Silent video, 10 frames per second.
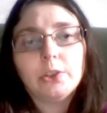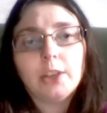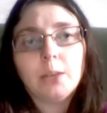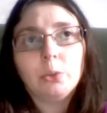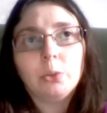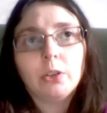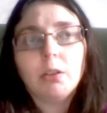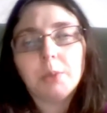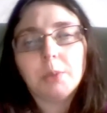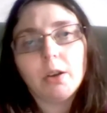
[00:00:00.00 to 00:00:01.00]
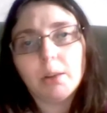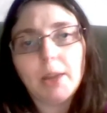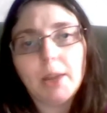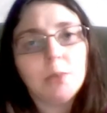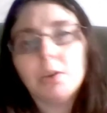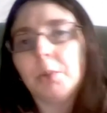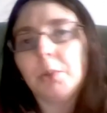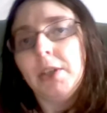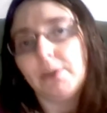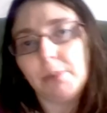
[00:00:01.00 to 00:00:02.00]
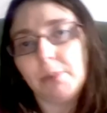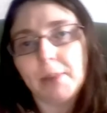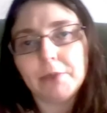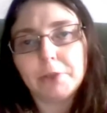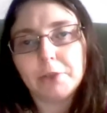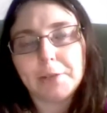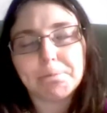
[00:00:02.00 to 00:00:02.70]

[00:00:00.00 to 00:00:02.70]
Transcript: it was locked behind a paywall that would never be made free.